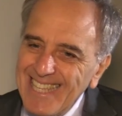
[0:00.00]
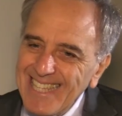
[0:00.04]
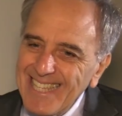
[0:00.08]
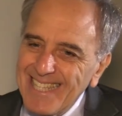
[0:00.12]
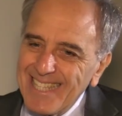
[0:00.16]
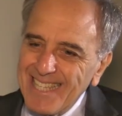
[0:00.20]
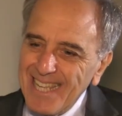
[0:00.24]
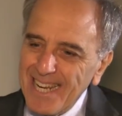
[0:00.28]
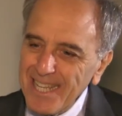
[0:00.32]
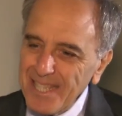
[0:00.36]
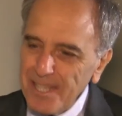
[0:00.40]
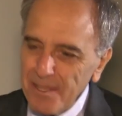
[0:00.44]
the
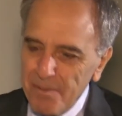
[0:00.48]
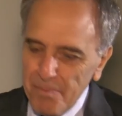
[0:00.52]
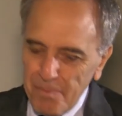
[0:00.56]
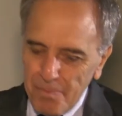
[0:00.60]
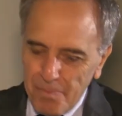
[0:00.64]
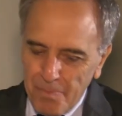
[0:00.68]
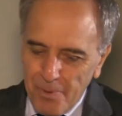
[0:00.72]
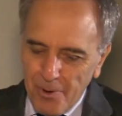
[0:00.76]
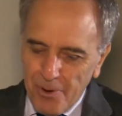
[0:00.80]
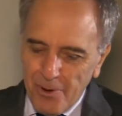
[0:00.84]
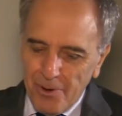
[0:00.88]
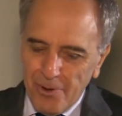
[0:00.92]

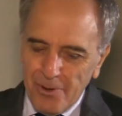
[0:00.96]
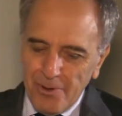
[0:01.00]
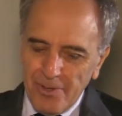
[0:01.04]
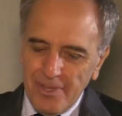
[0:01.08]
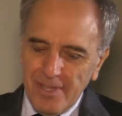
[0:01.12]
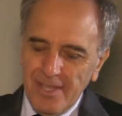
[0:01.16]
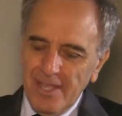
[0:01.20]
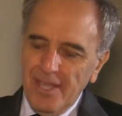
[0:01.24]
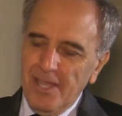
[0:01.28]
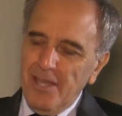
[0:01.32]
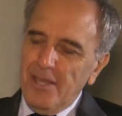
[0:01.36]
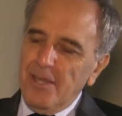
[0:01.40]
starting
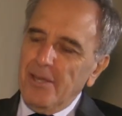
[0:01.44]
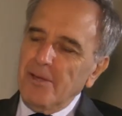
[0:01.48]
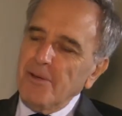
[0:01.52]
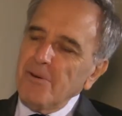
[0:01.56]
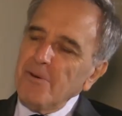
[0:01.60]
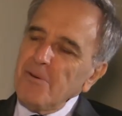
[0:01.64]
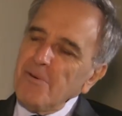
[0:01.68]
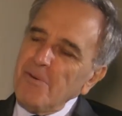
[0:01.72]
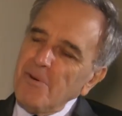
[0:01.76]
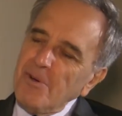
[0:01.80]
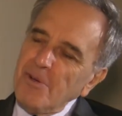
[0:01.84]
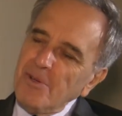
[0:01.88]
point
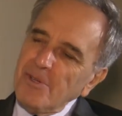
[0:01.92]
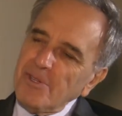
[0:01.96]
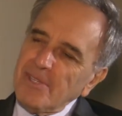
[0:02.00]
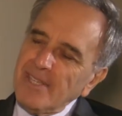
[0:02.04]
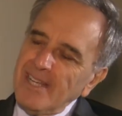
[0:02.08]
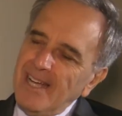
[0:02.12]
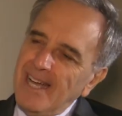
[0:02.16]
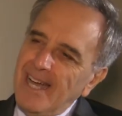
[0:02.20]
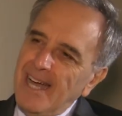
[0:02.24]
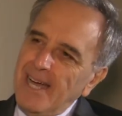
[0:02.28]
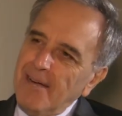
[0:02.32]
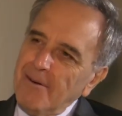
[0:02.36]

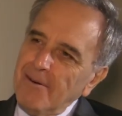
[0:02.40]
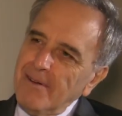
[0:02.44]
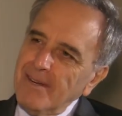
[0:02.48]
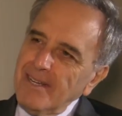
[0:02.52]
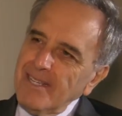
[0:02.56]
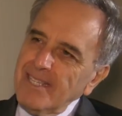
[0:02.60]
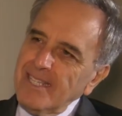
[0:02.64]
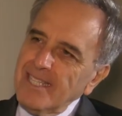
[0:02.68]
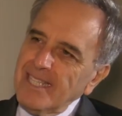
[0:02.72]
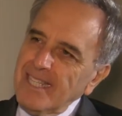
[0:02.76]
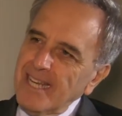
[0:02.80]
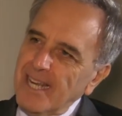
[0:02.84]
was
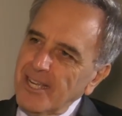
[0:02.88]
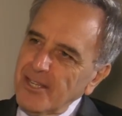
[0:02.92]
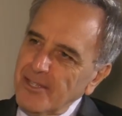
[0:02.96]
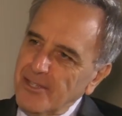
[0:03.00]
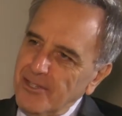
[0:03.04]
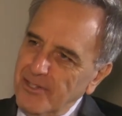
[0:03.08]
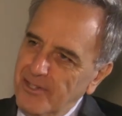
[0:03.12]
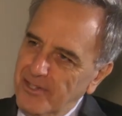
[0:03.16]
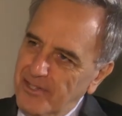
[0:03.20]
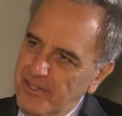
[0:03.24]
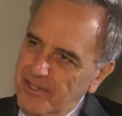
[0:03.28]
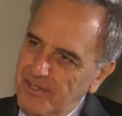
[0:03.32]
our
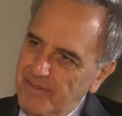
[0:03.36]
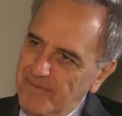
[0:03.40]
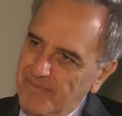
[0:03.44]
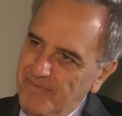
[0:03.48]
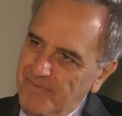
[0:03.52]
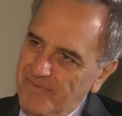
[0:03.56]
structures.